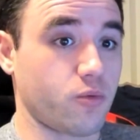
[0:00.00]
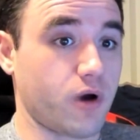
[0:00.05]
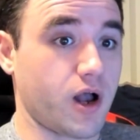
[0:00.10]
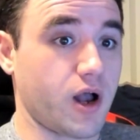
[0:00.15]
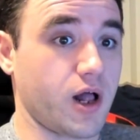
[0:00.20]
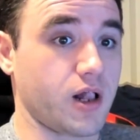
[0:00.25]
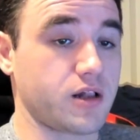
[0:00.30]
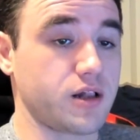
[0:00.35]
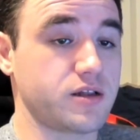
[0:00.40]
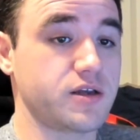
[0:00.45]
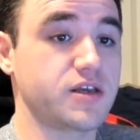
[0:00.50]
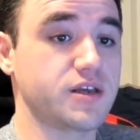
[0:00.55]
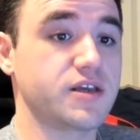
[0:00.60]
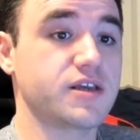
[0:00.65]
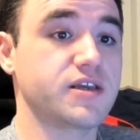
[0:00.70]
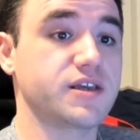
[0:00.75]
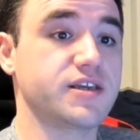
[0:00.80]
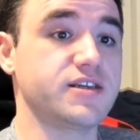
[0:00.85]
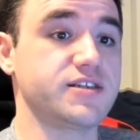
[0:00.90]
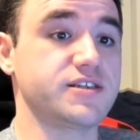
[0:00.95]
while.
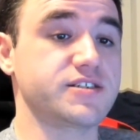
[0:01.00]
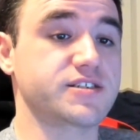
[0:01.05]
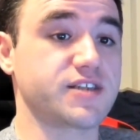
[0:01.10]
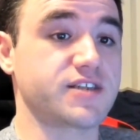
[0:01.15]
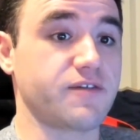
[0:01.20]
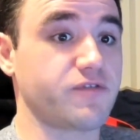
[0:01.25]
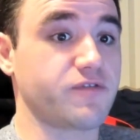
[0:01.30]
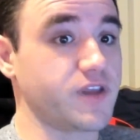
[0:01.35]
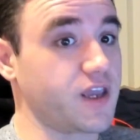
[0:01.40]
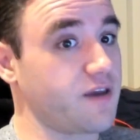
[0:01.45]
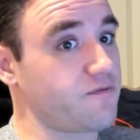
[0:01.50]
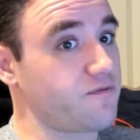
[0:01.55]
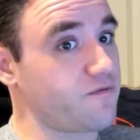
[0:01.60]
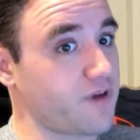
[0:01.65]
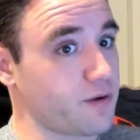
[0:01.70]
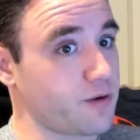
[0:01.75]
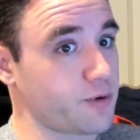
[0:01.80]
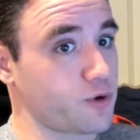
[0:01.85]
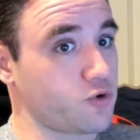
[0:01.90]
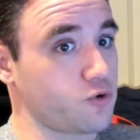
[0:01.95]
He's definitely a
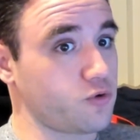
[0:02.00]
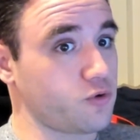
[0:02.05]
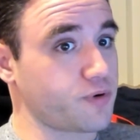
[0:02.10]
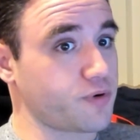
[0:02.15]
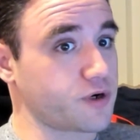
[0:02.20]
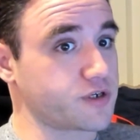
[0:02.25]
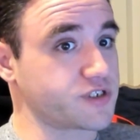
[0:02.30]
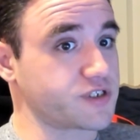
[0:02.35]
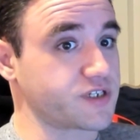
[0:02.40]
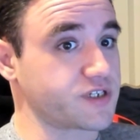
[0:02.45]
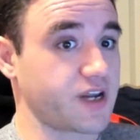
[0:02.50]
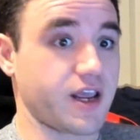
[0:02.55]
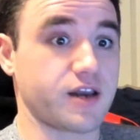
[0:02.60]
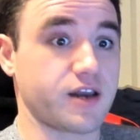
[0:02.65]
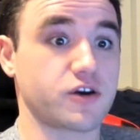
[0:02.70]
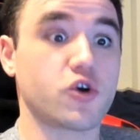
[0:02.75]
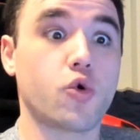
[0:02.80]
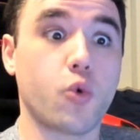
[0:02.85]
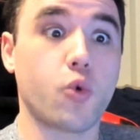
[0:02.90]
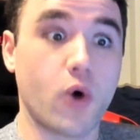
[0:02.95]
very cool person
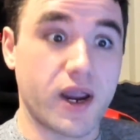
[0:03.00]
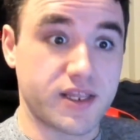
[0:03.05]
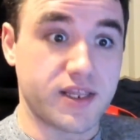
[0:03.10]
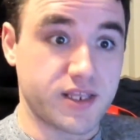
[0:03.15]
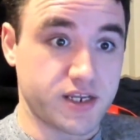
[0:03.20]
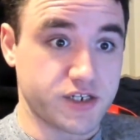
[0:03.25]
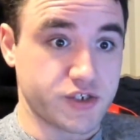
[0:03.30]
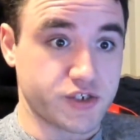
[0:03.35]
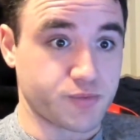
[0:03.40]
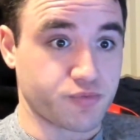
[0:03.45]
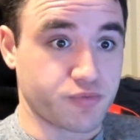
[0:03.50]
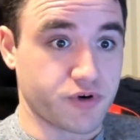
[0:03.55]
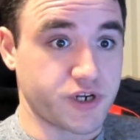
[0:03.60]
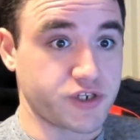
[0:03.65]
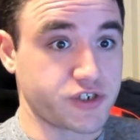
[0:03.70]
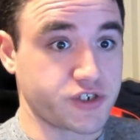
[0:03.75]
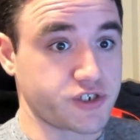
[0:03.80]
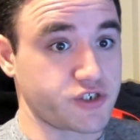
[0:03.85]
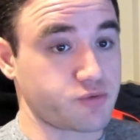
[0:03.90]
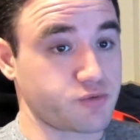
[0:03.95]
and quite the
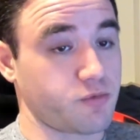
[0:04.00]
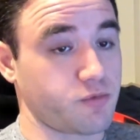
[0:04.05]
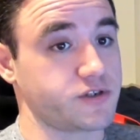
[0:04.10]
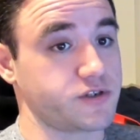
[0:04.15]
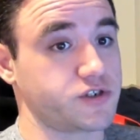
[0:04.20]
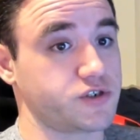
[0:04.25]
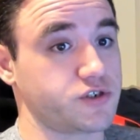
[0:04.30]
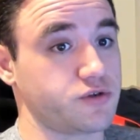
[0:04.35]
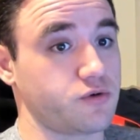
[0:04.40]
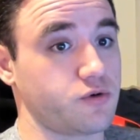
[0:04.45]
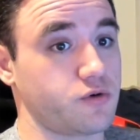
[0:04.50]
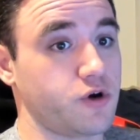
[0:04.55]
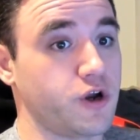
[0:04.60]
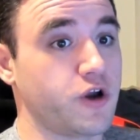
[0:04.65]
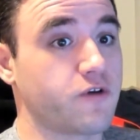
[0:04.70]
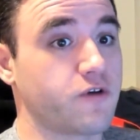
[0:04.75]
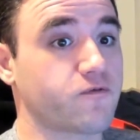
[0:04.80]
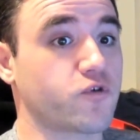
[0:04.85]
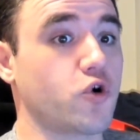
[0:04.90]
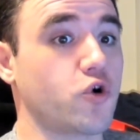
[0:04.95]
inspiration as well too
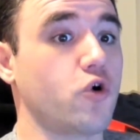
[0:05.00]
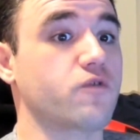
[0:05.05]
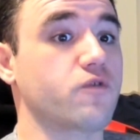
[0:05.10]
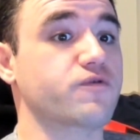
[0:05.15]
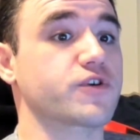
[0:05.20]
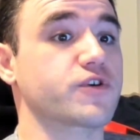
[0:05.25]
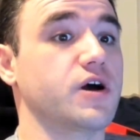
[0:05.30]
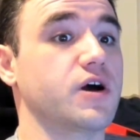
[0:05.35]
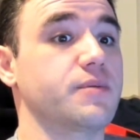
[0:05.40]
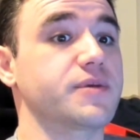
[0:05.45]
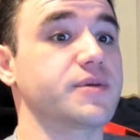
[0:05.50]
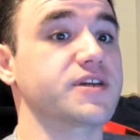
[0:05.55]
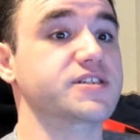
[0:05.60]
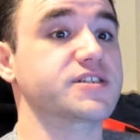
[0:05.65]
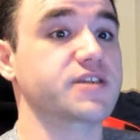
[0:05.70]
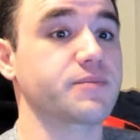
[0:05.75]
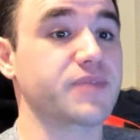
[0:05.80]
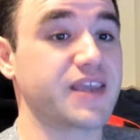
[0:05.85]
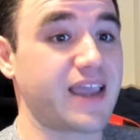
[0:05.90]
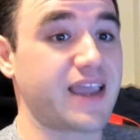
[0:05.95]
for overcoming
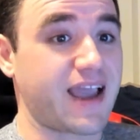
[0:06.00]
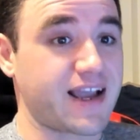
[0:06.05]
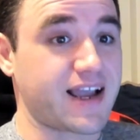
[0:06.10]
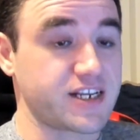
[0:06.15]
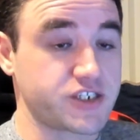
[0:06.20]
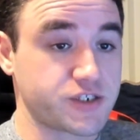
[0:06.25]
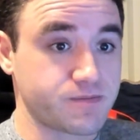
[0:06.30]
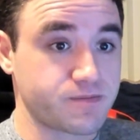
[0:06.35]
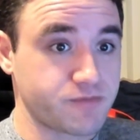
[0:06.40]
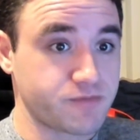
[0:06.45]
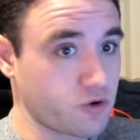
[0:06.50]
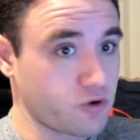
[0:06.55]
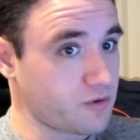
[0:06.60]
something as,